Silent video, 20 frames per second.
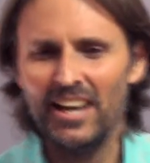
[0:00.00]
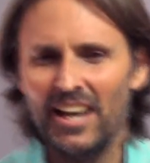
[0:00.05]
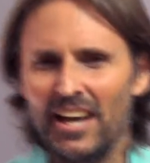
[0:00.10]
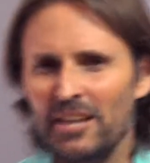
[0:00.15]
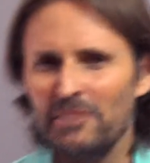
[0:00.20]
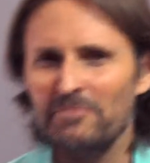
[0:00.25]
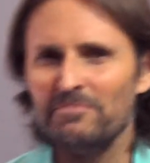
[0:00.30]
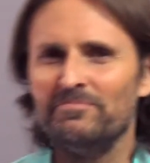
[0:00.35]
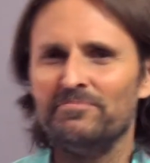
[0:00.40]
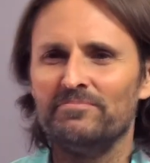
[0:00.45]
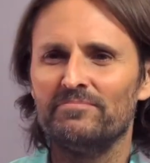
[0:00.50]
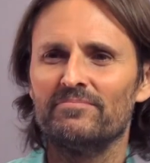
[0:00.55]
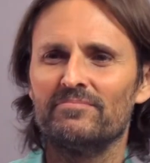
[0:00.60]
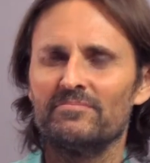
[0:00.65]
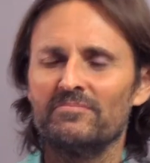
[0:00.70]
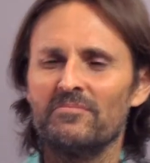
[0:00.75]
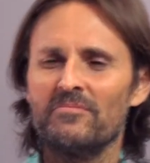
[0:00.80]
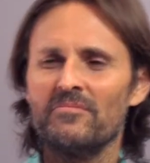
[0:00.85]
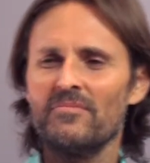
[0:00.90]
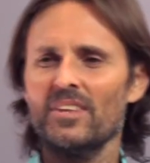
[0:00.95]
Um,
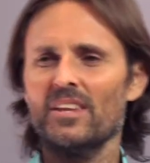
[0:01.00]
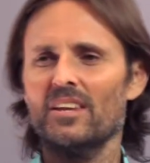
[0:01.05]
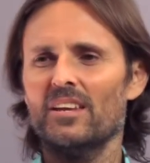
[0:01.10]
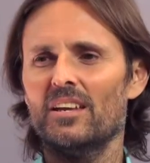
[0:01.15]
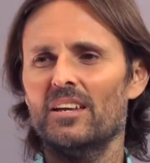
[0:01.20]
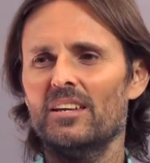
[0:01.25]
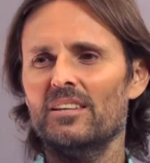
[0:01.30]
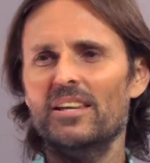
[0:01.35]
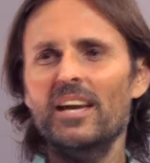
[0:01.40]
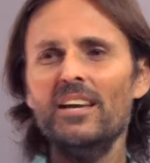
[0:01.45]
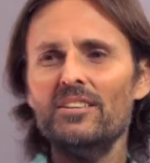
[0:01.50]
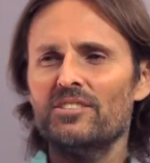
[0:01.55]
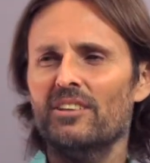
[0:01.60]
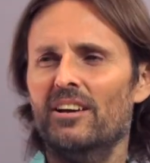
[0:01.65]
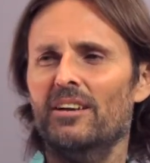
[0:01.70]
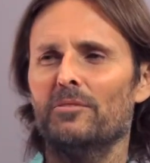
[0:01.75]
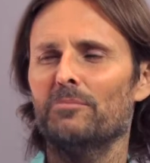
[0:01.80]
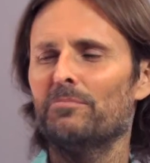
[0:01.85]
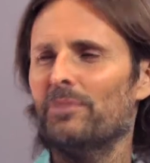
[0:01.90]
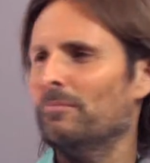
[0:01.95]
yes,
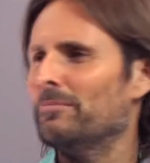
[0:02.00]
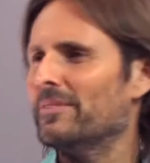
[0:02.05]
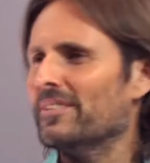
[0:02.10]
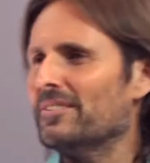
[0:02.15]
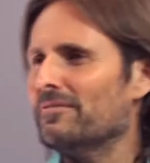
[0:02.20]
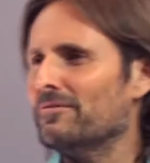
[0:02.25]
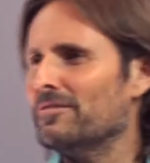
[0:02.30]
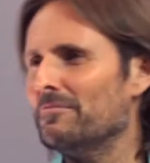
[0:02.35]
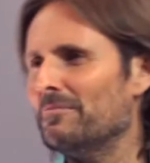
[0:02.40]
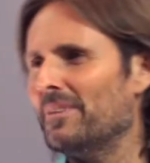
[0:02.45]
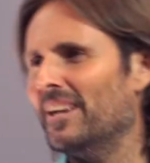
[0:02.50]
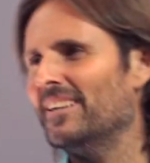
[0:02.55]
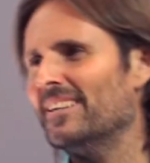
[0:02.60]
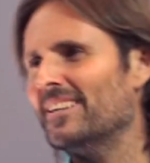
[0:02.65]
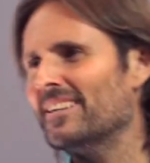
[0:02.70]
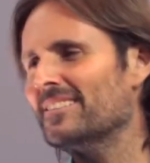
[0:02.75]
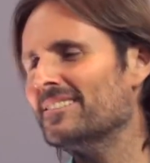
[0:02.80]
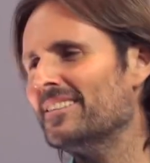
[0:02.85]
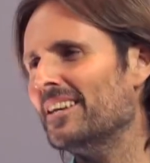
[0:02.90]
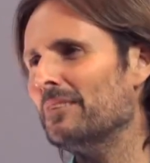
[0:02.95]
I would probably give you
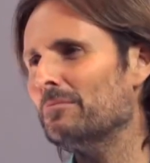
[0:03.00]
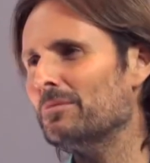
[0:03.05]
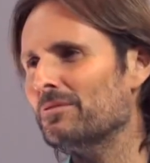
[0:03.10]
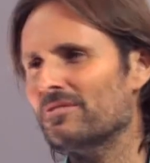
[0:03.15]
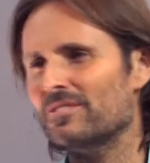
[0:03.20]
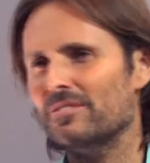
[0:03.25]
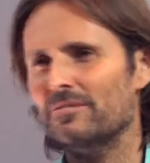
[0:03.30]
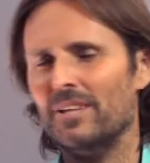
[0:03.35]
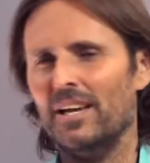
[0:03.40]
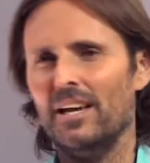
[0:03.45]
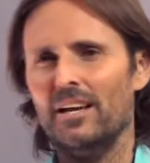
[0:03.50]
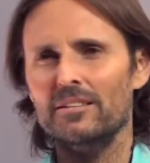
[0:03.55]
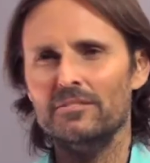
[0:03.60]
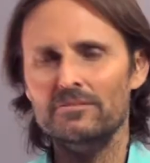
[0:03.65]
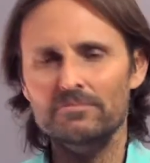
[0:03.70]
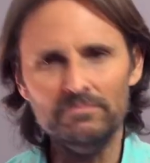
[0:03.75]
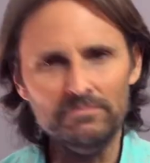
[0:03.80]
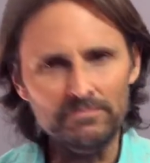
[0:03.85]
many examples of that.